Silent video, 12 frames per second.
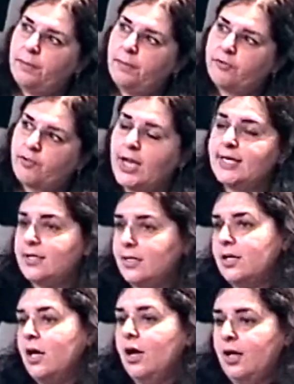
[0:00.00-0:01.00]
rice
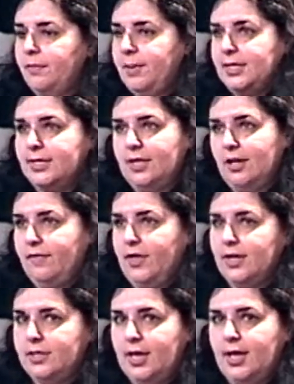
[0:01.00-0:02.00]
and dal had been served
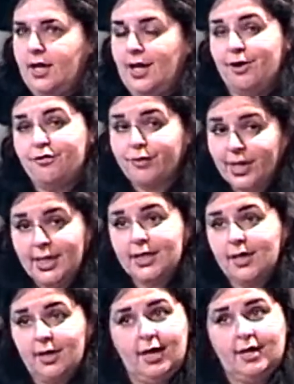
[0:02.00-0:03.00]
that day, and I really
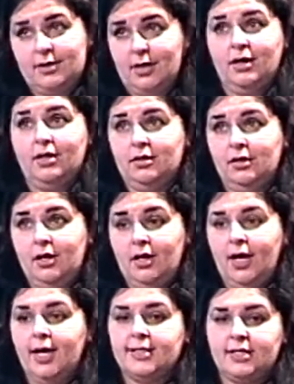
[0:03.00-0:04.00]
didn't like dal,
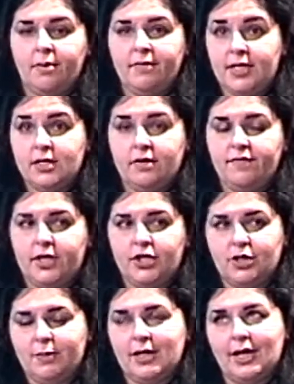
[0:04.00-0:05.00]
and some Indian
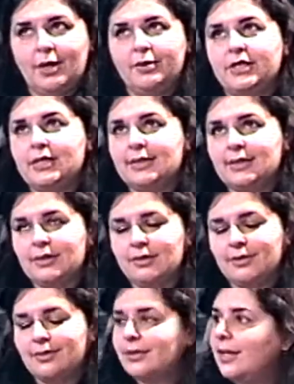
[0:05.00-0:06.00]
vegetable, and I was just,
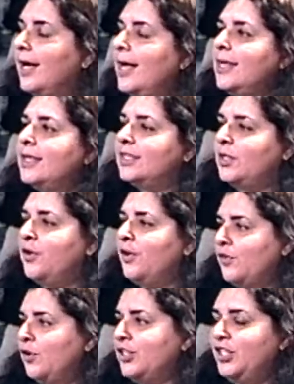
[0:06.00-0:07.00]
oh.
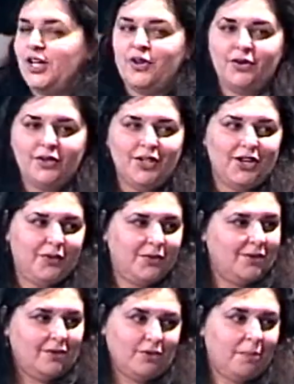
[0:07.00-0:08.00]
So, of course, you know,
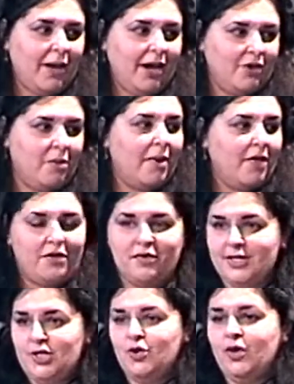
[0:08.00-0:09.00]
your mother
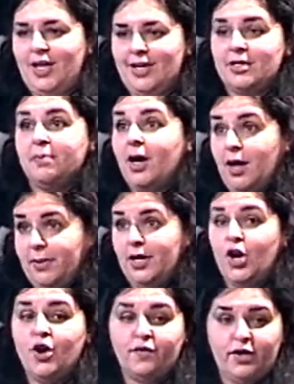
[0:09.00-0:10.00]
is talking to
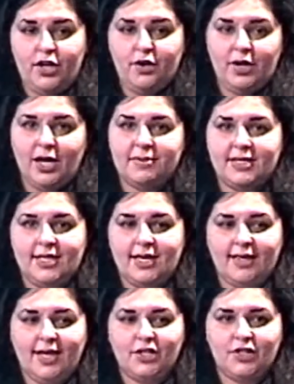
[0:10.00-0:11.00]
Baba over you, and I'm
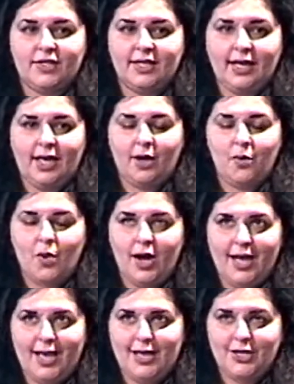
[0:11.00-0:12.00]
sitting there just thinking,
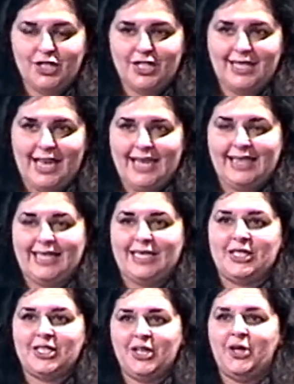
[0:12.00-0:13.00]
why is she saying
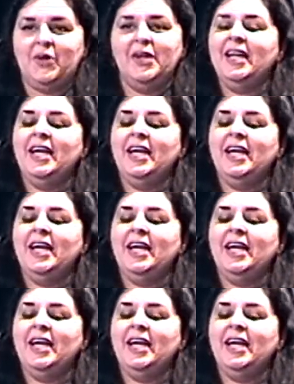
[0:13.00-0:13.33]
this, you know?